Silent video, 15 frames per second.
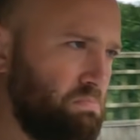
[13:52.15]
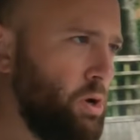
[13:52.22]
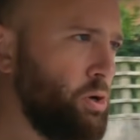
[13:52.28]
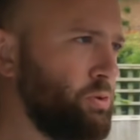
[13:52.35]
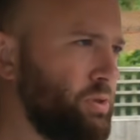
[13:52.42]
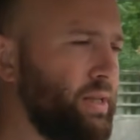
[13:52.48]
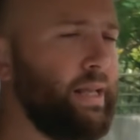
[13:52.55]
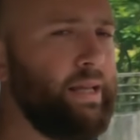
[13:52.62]

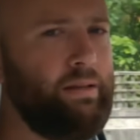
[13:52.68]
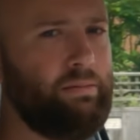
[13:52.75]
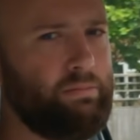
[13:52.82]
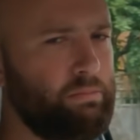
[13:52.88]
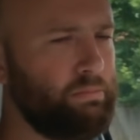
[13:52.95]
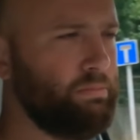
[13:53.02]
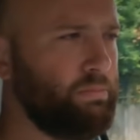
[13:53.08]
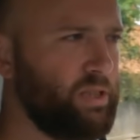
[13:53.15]
mostly,
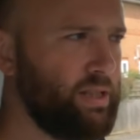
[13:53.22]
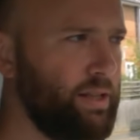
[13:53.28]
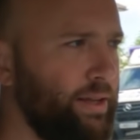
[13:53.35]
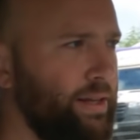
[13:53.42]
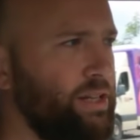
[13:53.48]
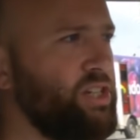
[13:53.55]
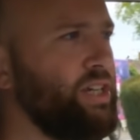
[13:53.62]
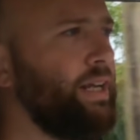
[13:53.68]

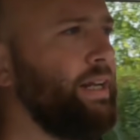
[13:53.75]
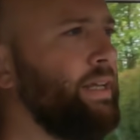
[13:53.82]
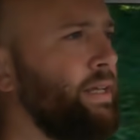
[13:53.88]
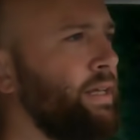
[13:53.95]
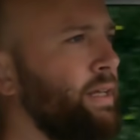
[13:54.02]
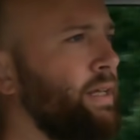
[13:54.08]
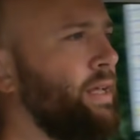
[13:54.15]
slightly jiggly,